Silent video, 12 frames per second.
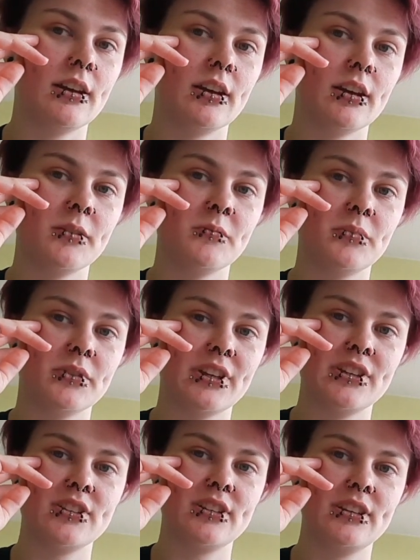and
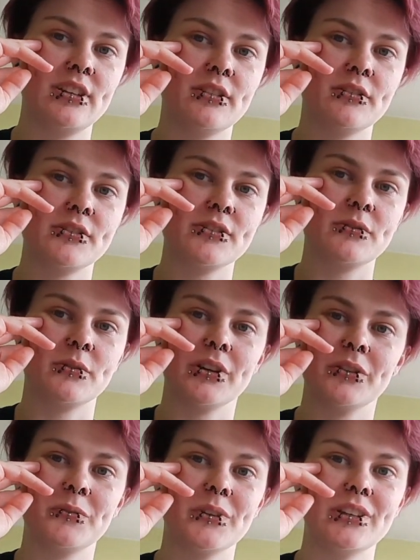potentially also
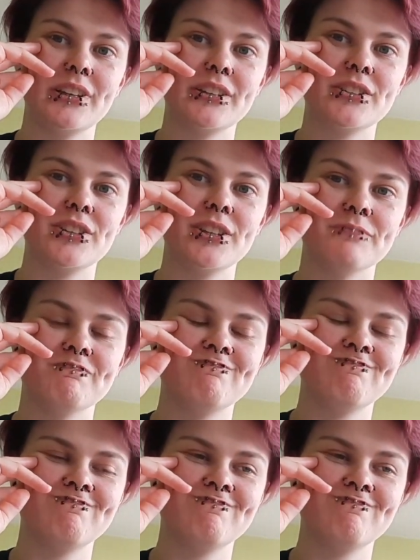have ADHD.